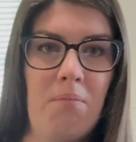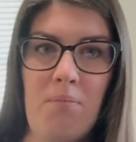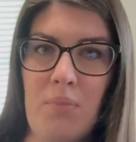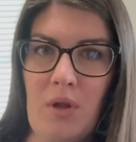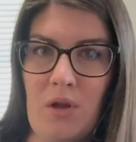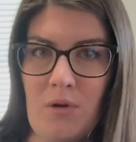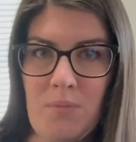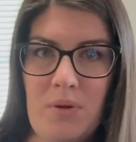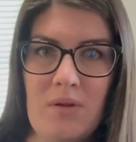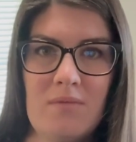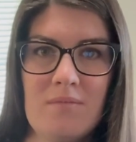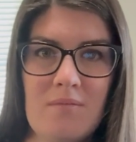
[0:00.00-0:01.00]
blurb
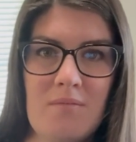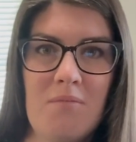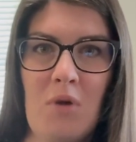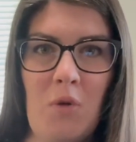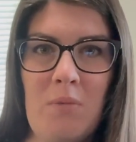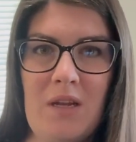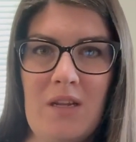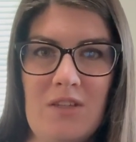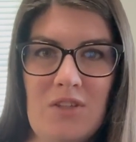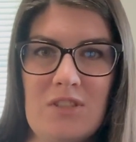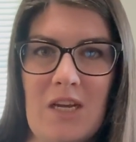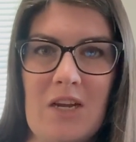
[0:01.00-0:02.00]
moment in
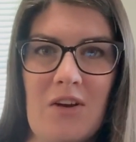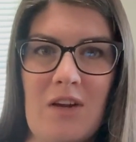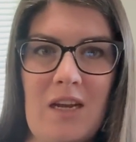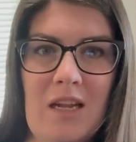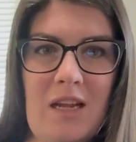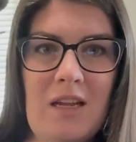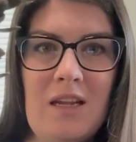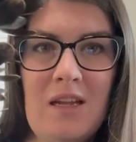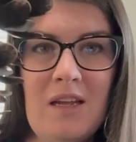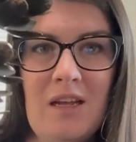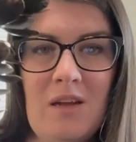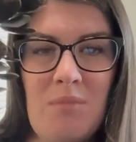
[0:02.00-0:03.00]
your decorating,
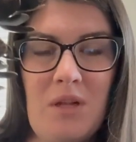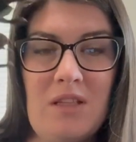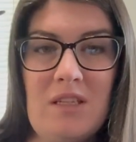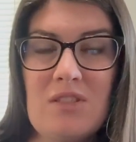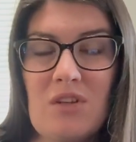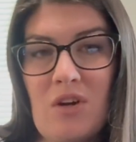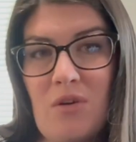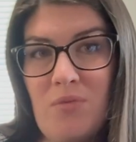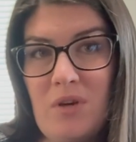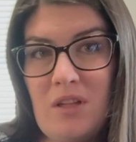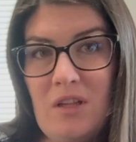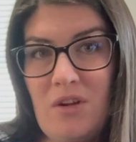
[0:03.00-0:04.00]
but these are a
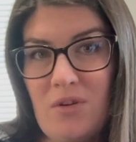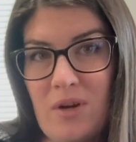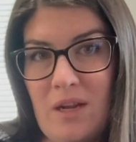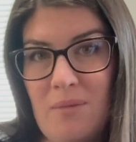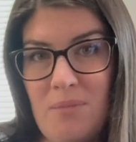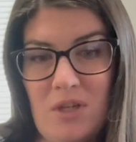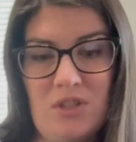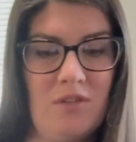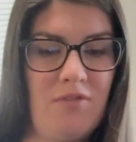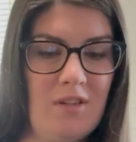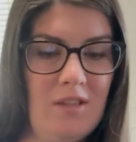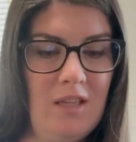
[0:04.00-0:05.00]
really great
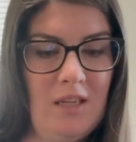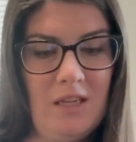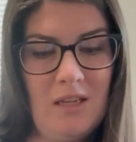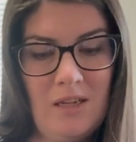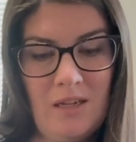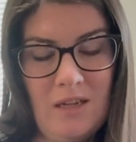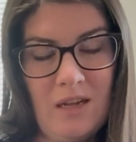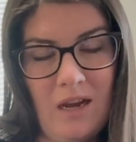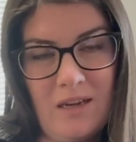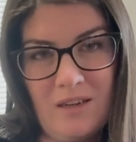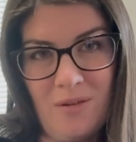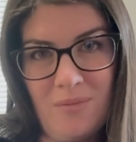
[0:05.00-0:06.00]
budget-friendly
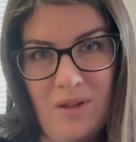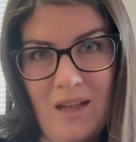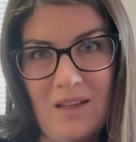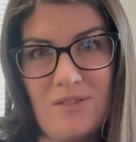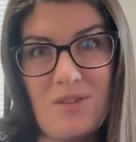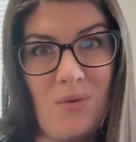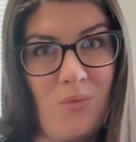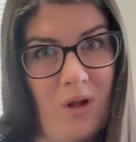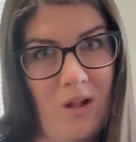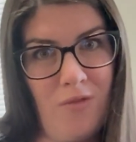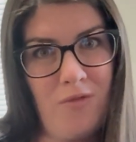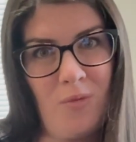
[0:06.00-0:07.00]
item as
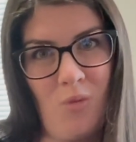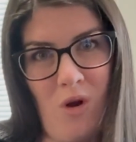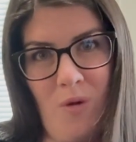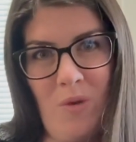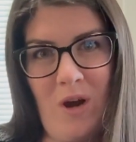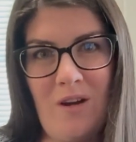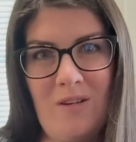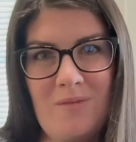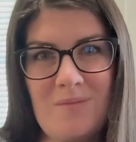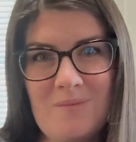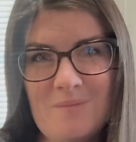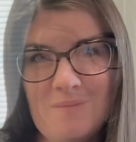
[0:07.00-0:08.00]
well from Walmart.
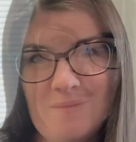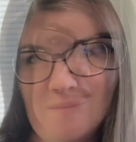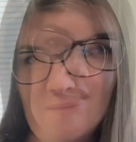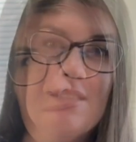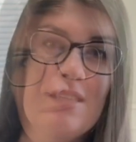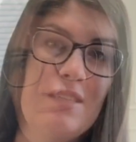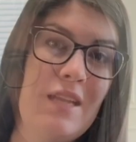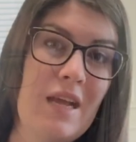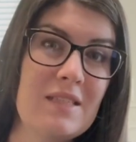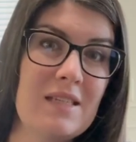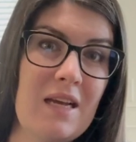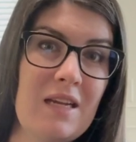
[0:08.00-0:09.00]
This
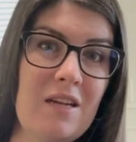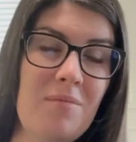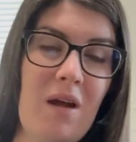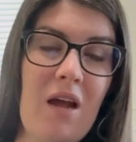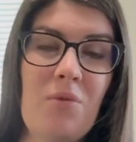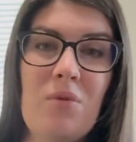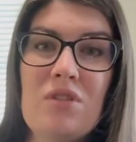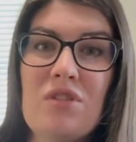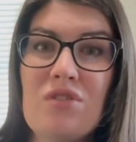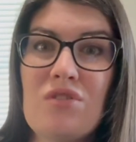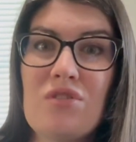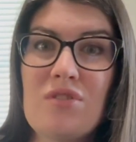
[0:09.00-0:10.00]
next item I was
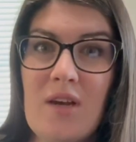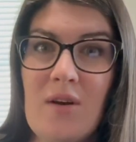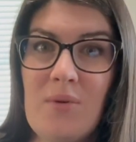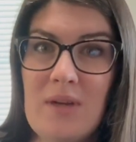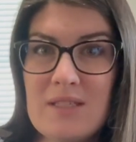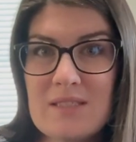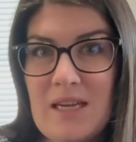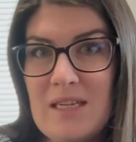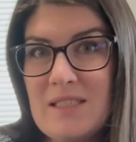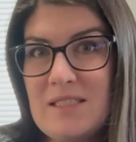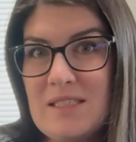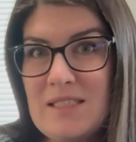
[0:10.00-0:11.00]
so
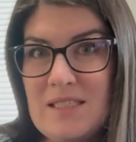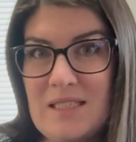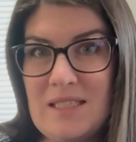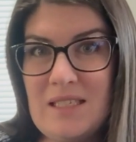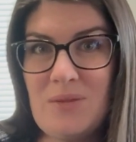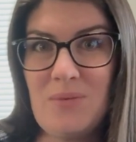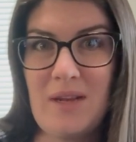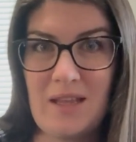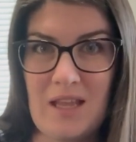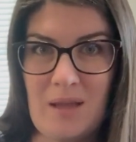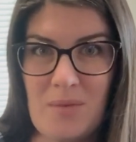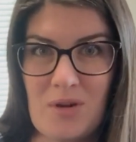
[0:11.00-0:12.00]
excited to see when I
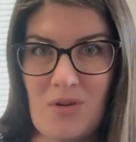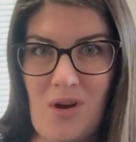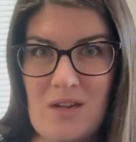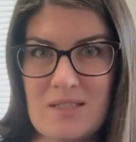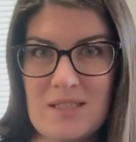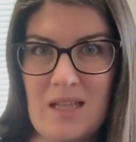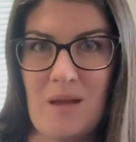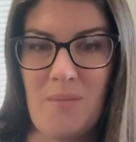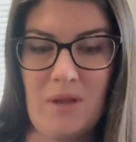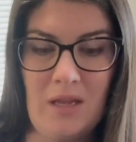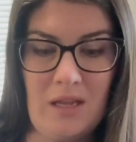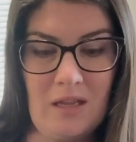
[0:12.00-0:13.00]
came across them
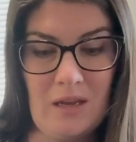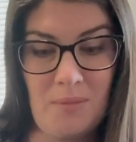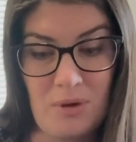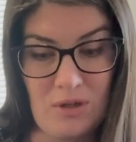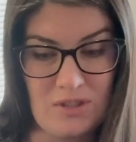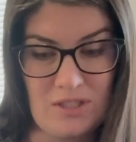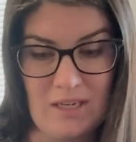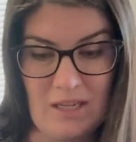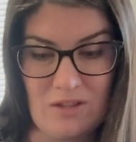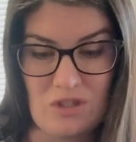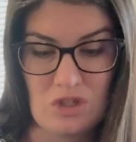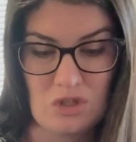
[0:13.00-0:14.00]
in person
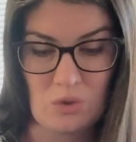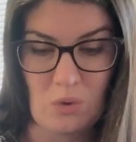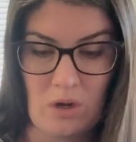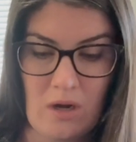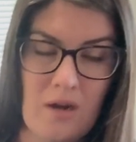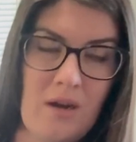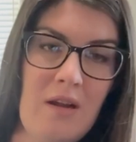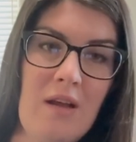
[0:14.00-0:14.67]
at the store.